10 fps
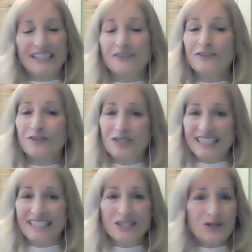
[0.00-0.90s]
And if you
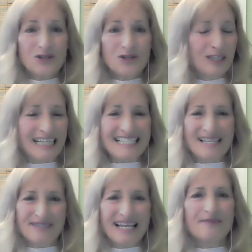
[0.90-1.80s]
didn't, don't worry.
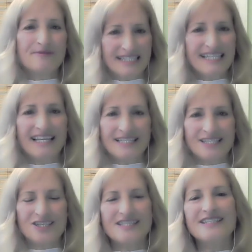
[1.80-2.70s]
Sometimes it takes
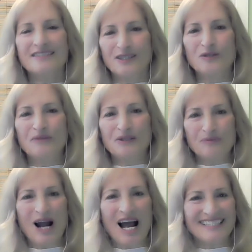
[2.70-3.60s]
just a little bit of
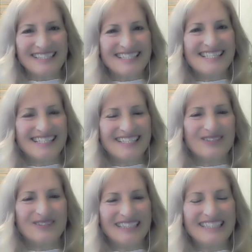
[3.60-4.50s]
practice to
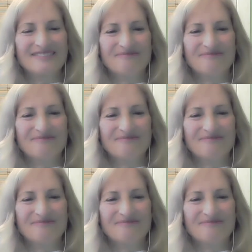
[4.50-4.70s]
do it.